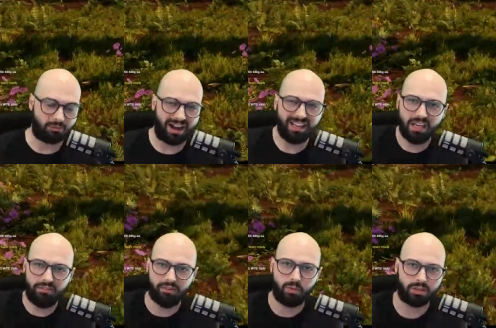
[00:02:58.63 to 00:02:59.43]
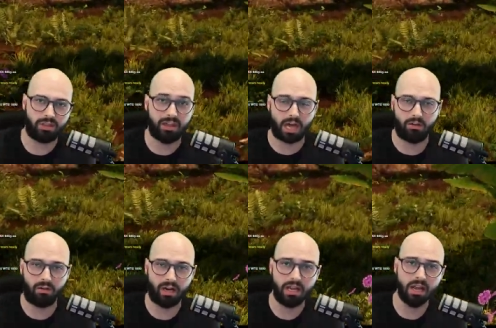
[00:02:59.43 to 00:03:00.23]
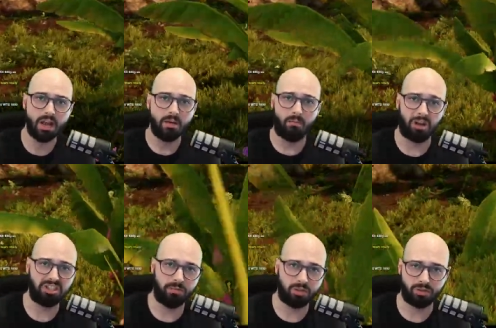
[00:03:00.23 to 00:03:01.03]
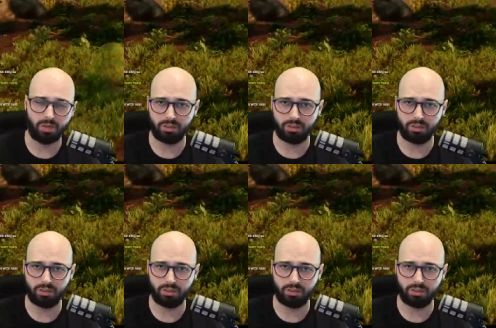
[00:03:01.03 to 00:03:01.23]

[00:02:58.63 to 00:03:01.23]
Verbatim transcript: ranking. If you've watched that already, my tips and tricks